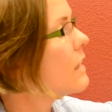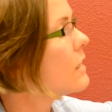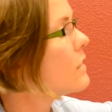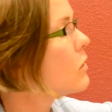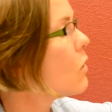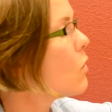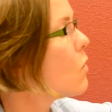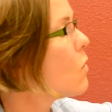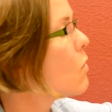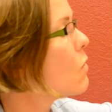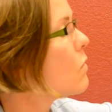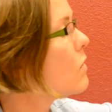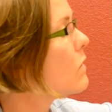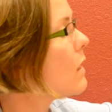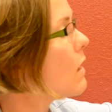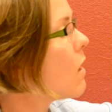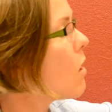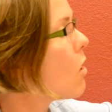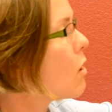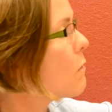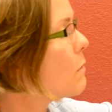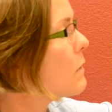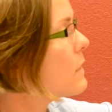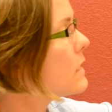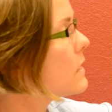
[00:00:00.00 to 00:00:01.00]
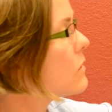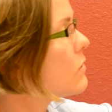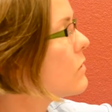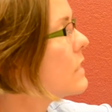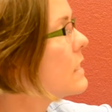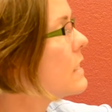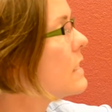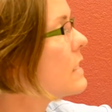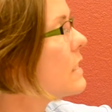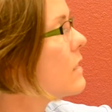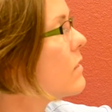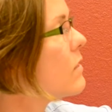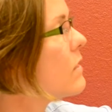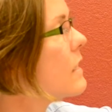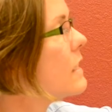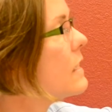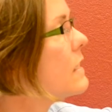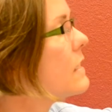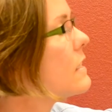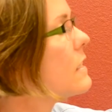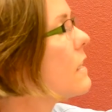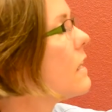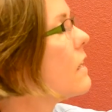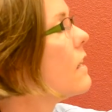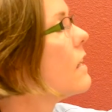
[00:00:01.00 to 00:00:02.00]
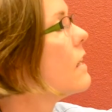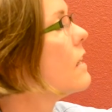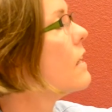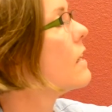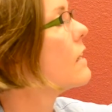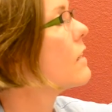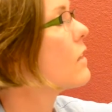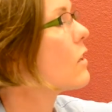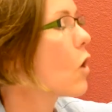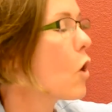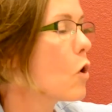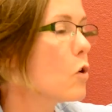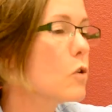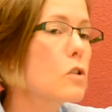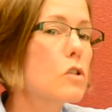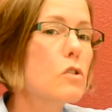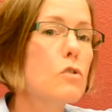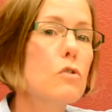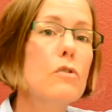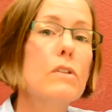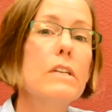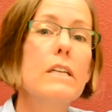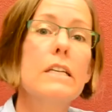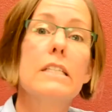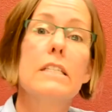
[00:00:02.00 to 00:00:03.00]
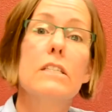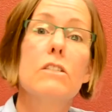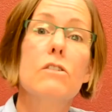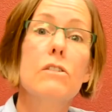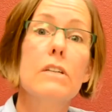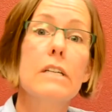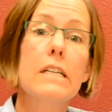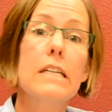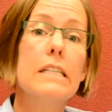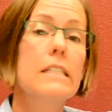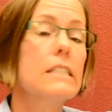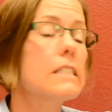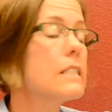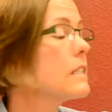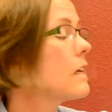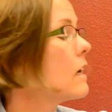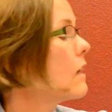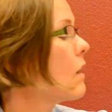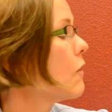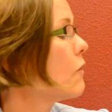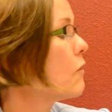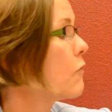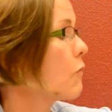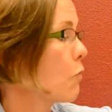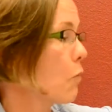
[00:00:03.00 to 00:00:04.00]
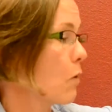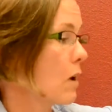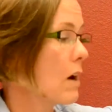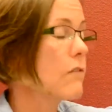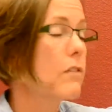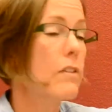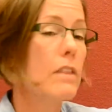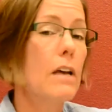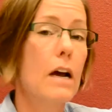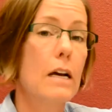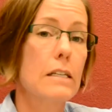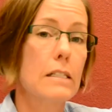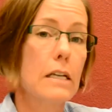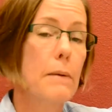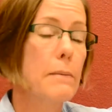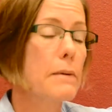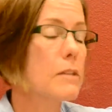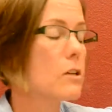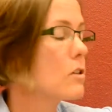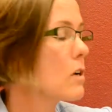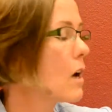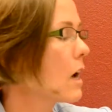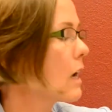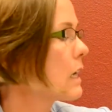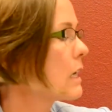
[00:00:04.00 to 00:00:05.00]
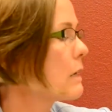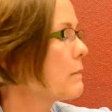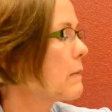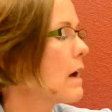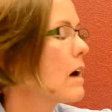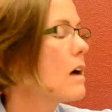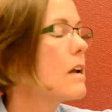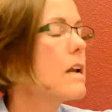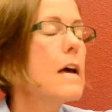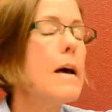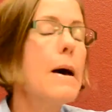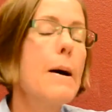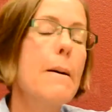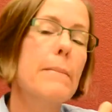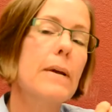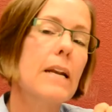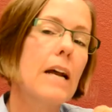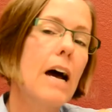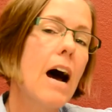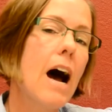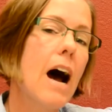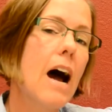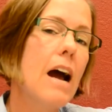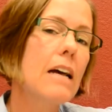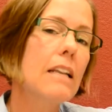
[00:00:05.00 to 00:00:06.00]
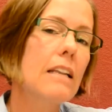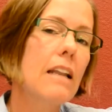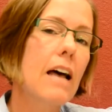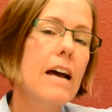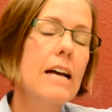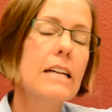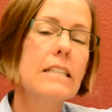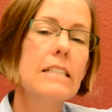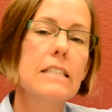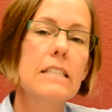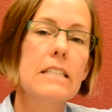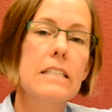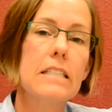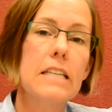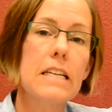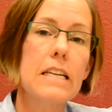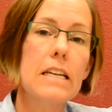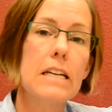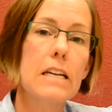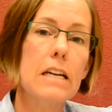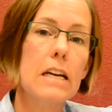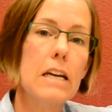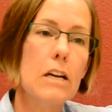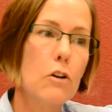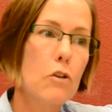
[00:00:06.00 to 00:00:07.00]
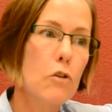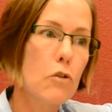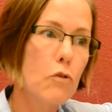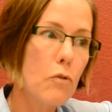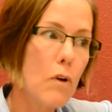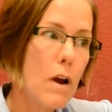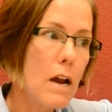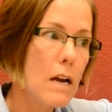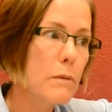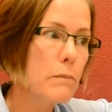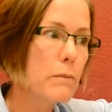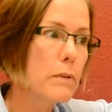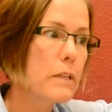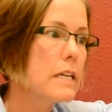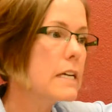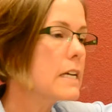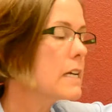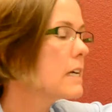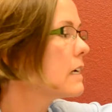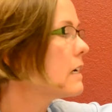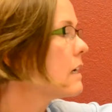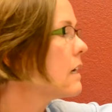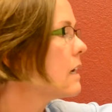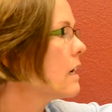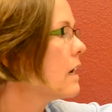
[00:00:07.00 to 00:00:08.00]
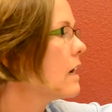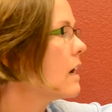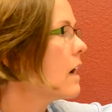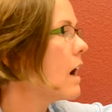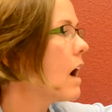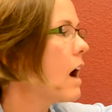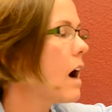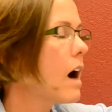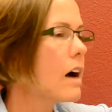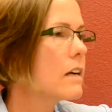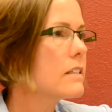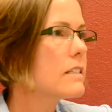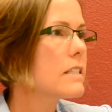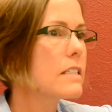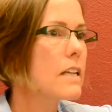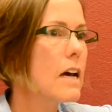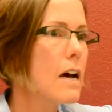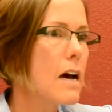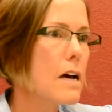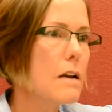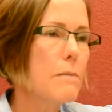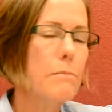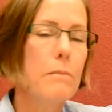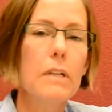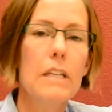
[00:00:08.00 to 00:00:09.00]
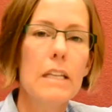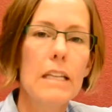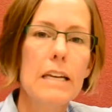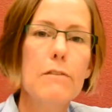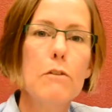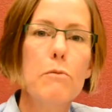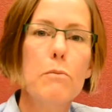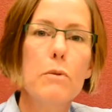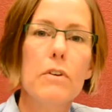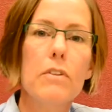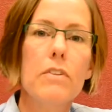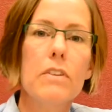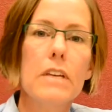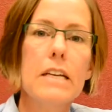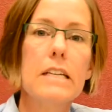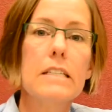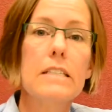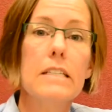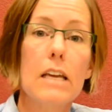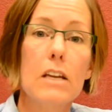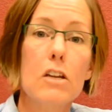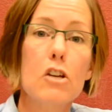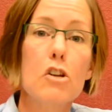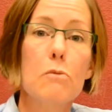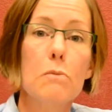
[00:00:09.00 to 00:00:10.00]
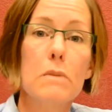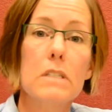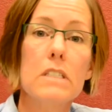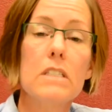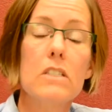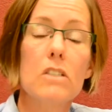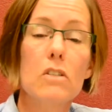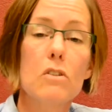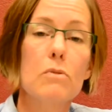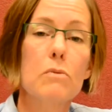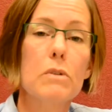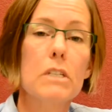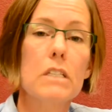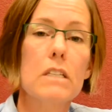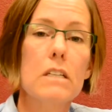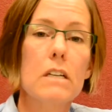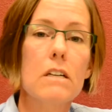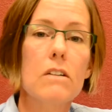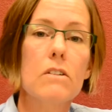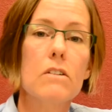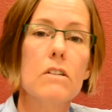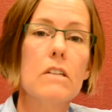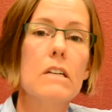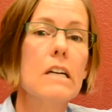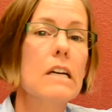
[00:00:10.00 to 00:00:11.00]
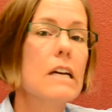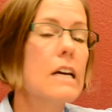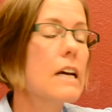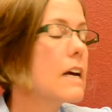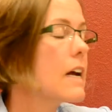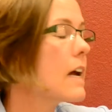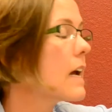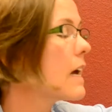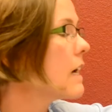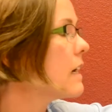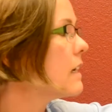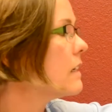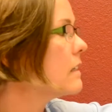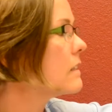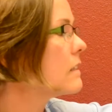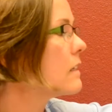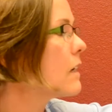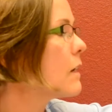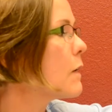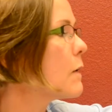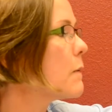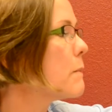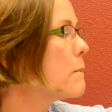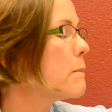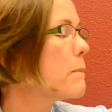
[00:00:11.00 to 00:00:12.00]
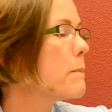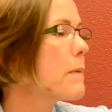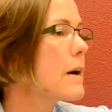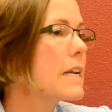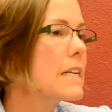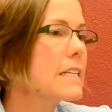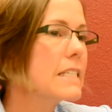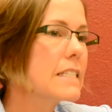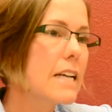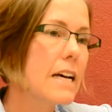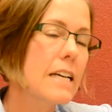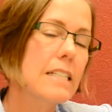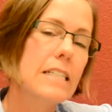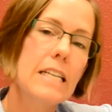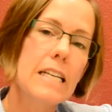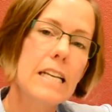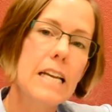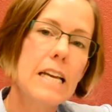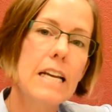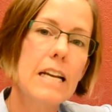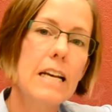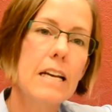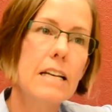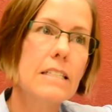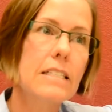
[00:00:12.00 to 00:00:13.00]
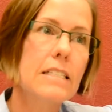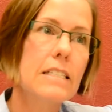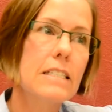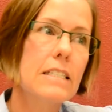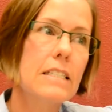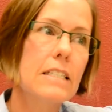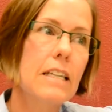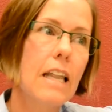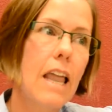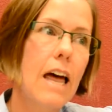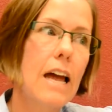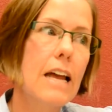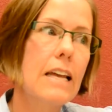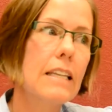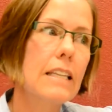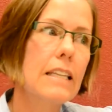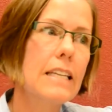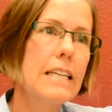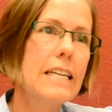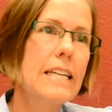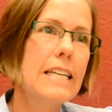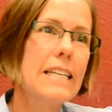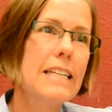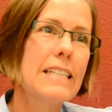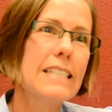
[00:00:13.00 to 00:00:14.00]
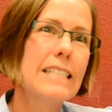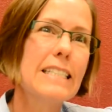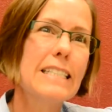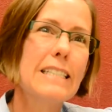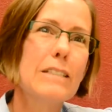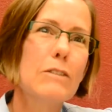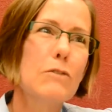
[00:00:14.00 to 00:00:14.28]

So the Horrible History series goes through the histories of whatever the topic they're talking about, but it highlights the incredibly, just unbelievable things that humans do to each other. And but it does it in a slightly